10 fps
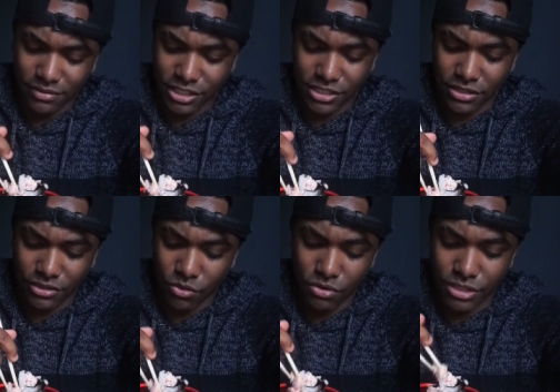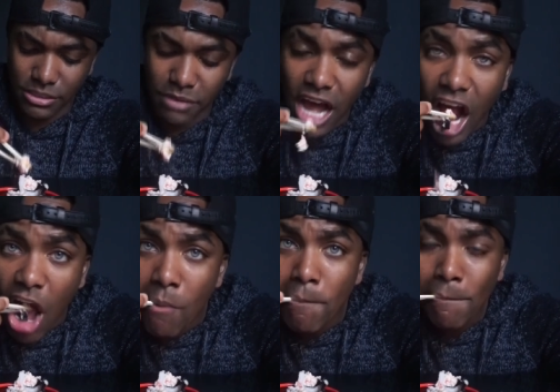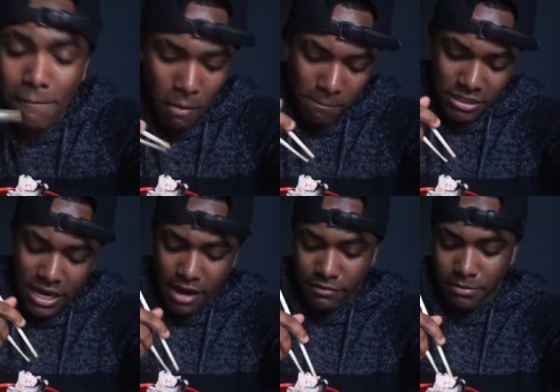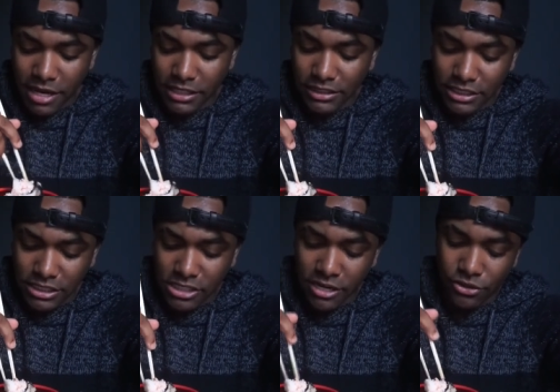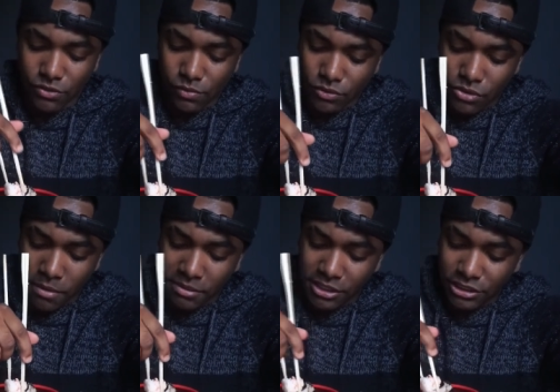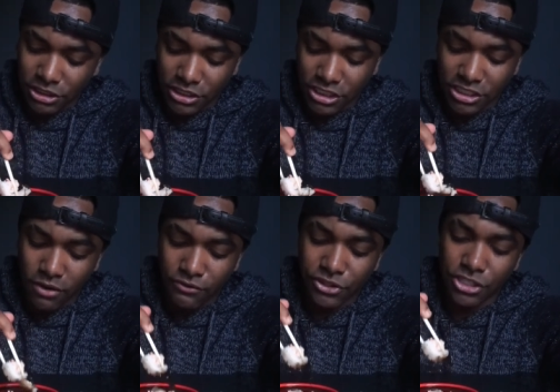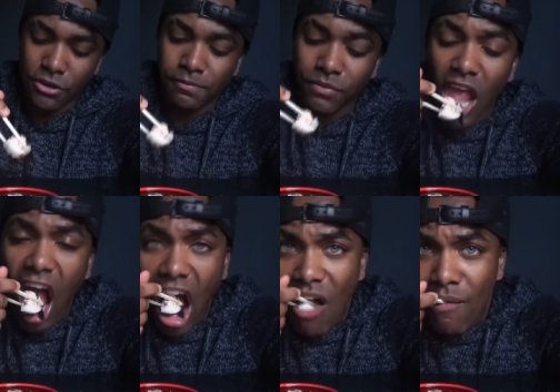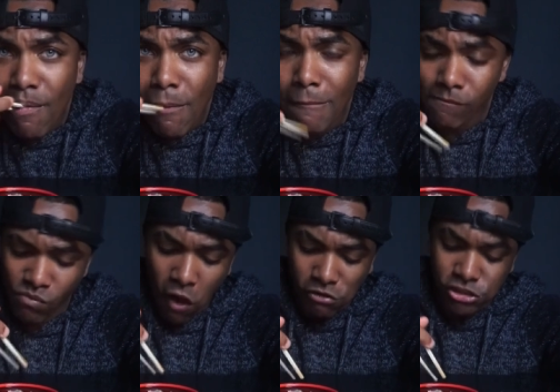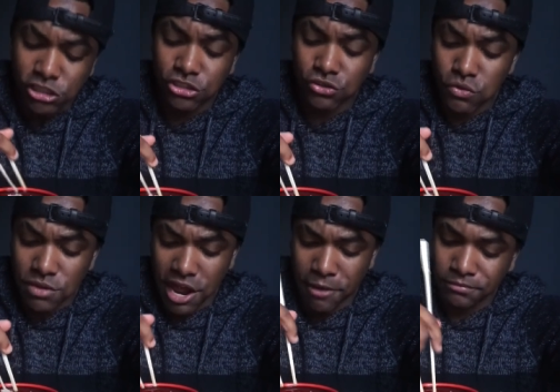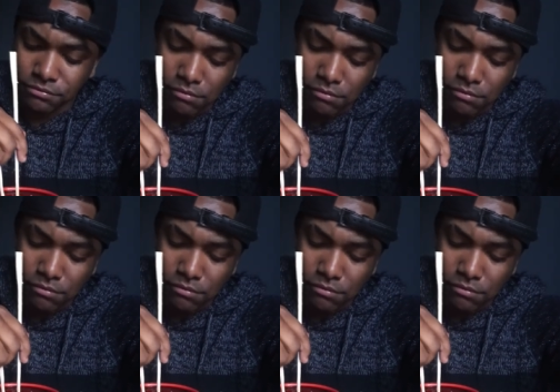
just ignore, just block them. But not everybody thinks like you. You know what I mean? And it's it's selfish to to assume that.